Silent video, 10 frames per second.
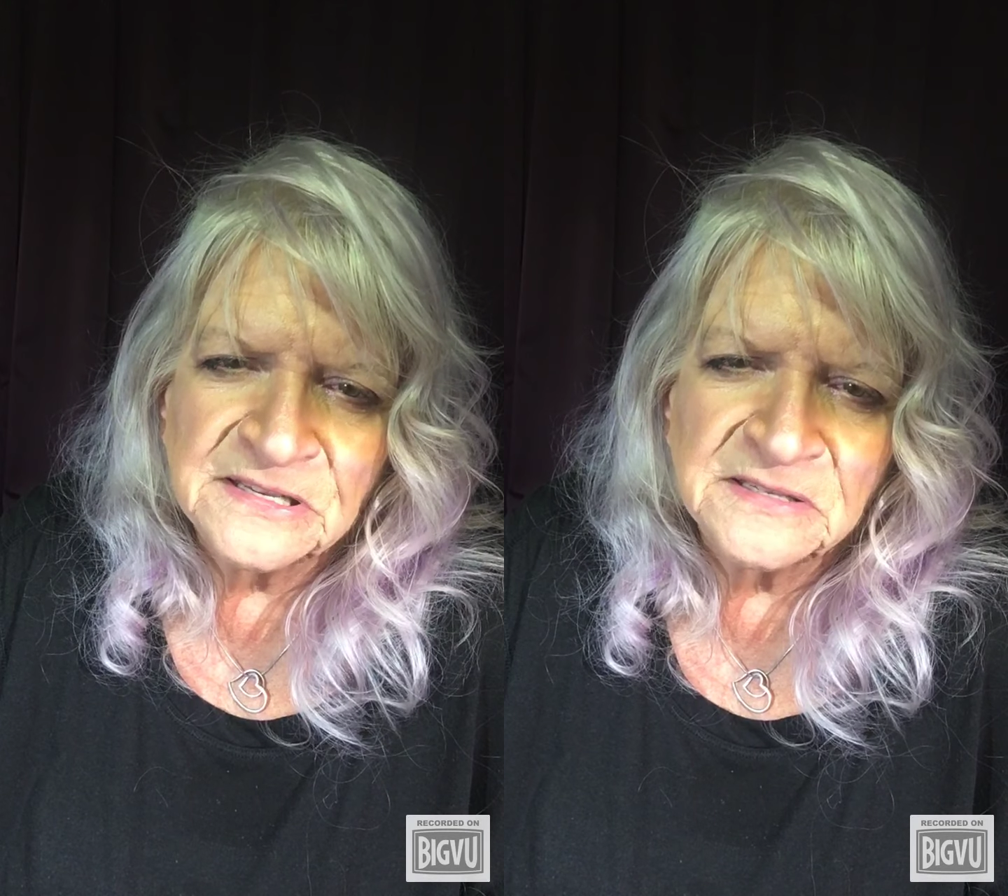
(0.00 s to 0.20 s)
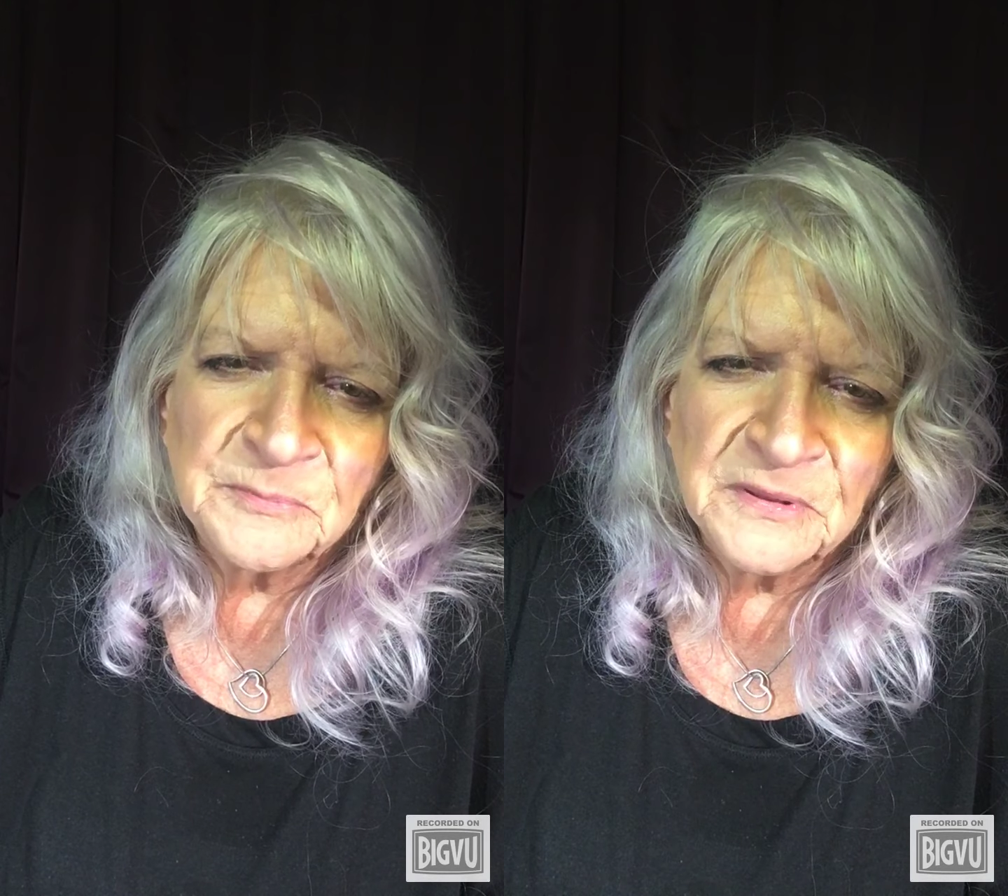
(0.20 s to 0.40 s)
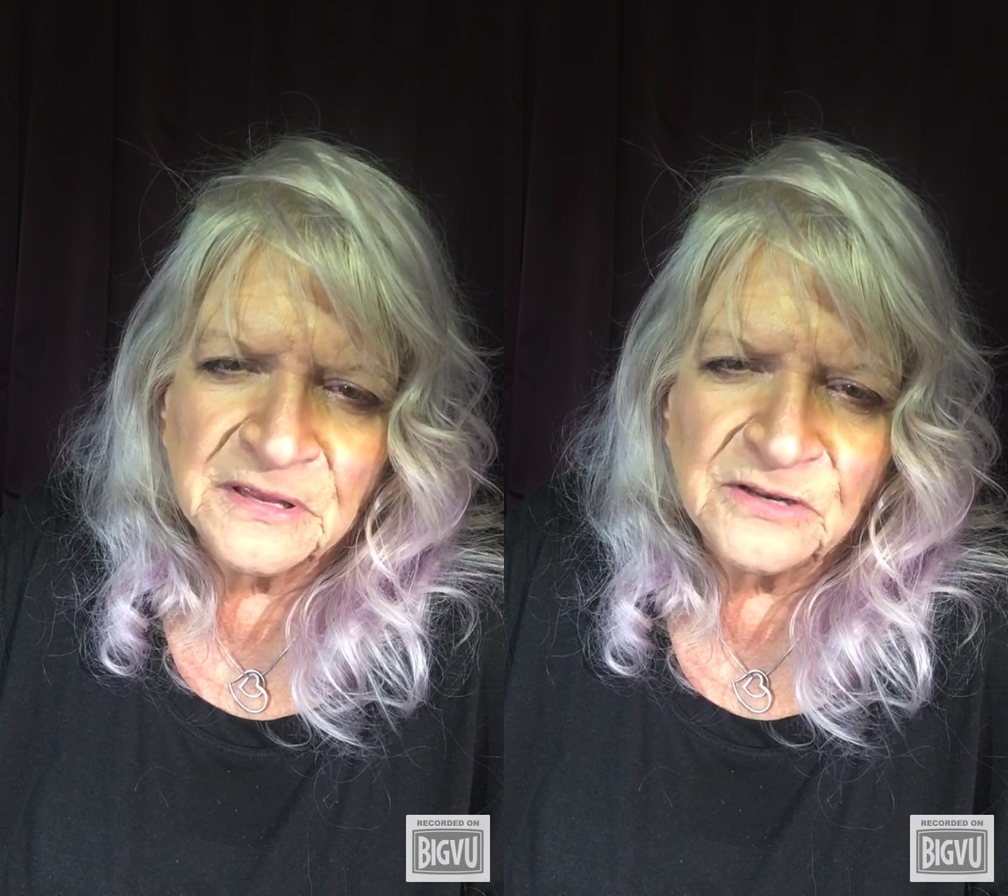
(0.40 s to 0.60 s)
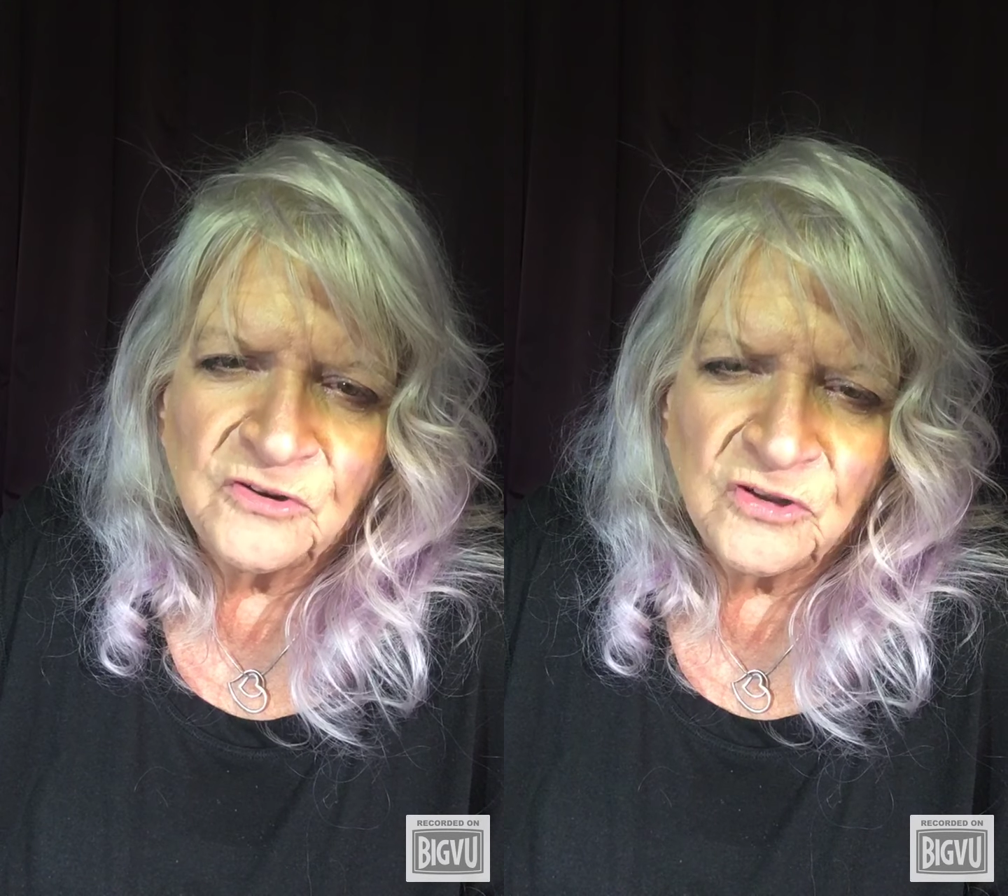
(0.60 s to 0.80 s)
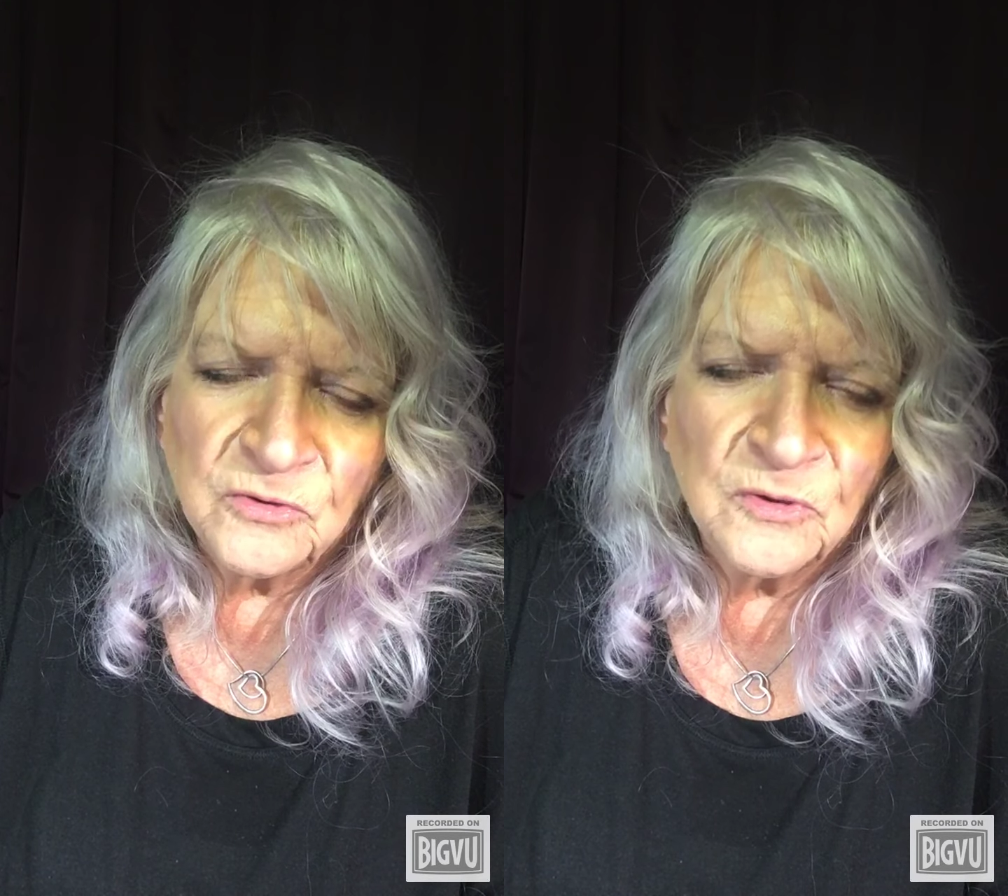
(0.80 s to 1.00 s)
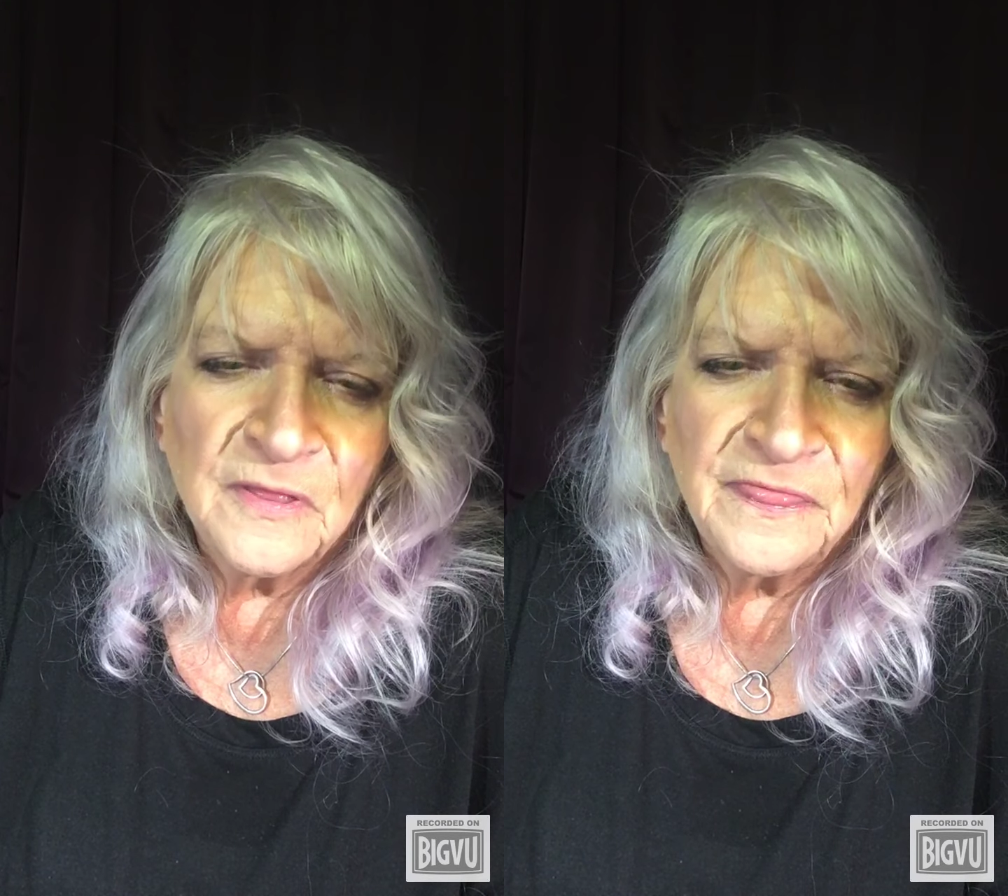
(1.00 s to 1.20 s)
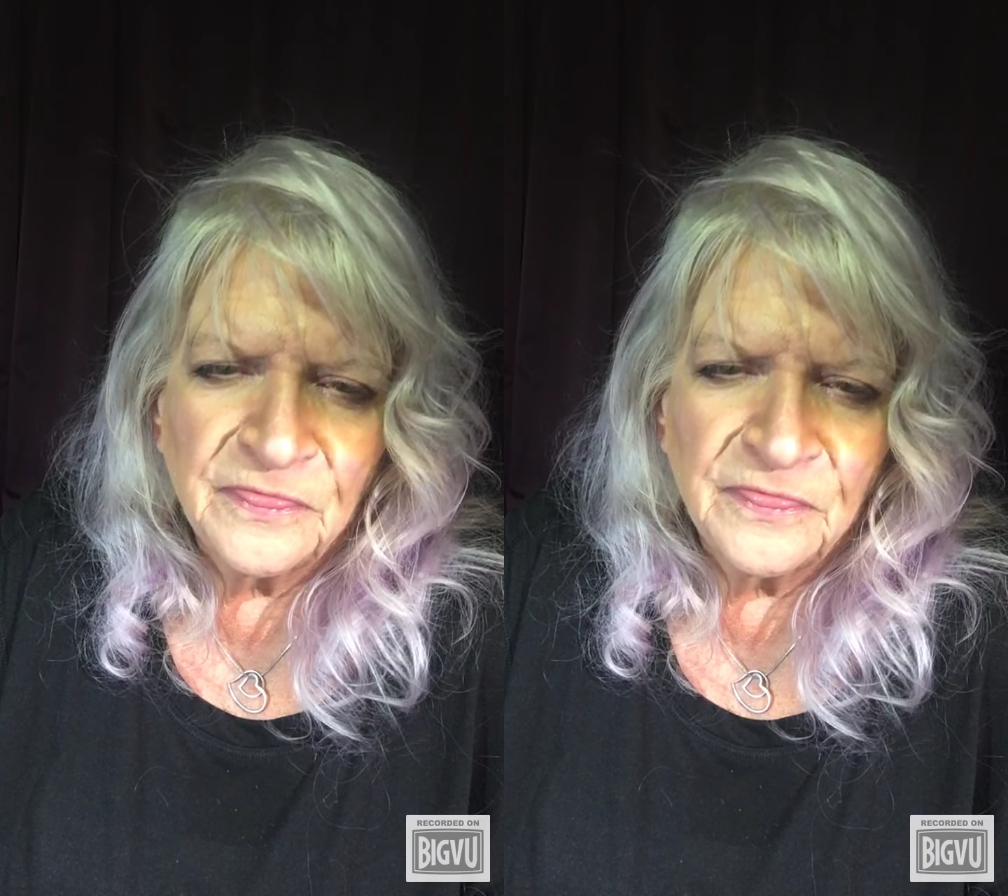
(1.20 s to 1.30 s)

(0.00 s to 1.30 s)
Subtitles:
is played to